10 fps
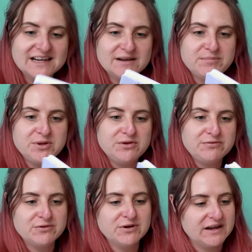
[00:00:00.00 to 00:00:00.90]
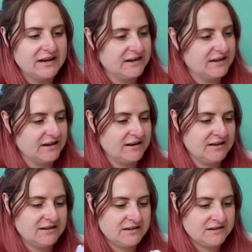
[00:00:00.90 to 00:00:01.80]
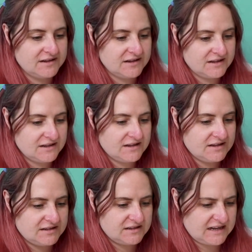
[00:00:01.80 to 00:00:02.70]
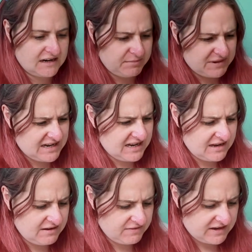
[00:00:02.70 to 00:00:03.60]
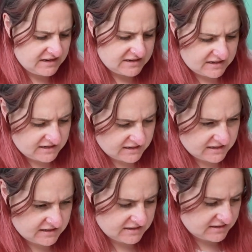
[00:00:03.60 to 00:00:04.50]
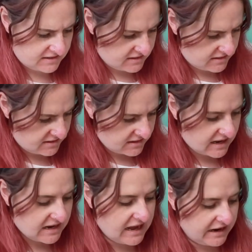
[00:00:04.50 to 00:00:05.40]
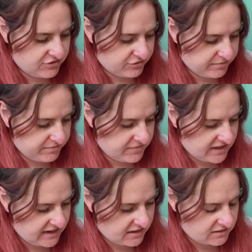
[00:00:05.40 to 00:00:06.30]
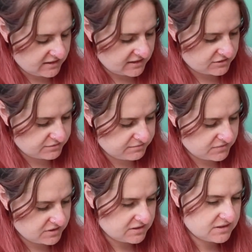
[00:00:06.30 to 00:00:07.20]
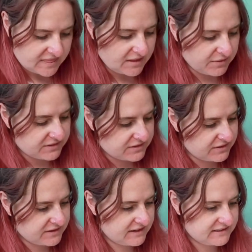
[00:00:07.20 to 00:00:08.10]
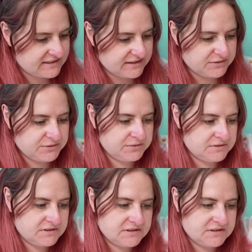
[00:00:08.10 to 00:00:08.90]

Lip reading: in a beautiful lilac colour. And I believe it is Electrum. And it's got a nice little